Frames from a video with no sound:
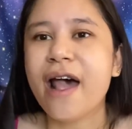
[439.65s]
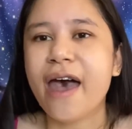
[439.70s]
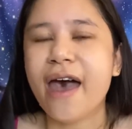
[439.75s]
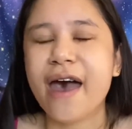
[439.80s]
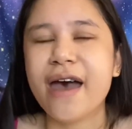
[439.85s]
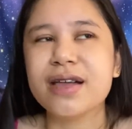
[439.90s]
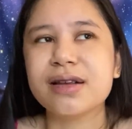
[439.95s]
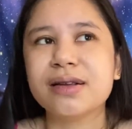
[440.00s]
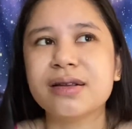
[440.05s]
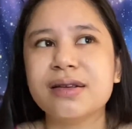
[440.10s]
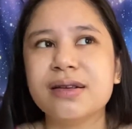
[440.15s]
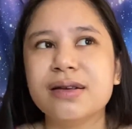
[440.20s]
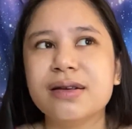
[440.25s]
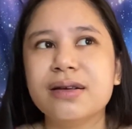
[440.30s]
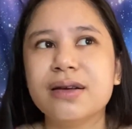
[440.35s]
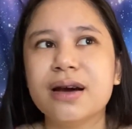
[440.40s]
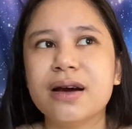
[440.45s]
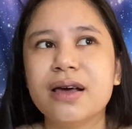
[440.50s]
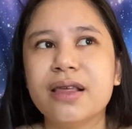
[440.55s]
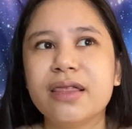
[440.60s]

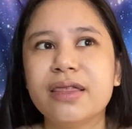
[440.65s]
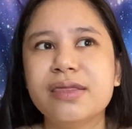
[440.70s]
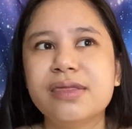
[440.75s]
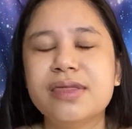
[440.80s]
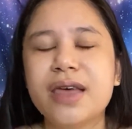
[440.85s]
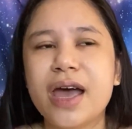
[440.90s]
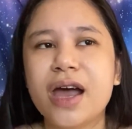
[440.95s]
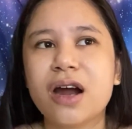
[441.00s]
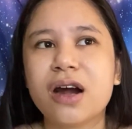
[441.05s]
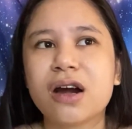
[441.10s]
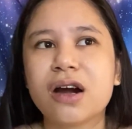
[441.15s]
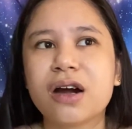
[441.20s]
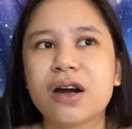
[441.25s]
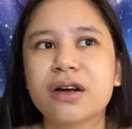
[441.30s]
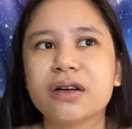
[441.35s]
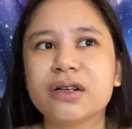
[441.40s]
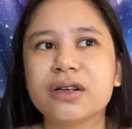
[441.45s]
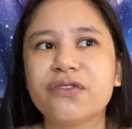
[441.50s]
and their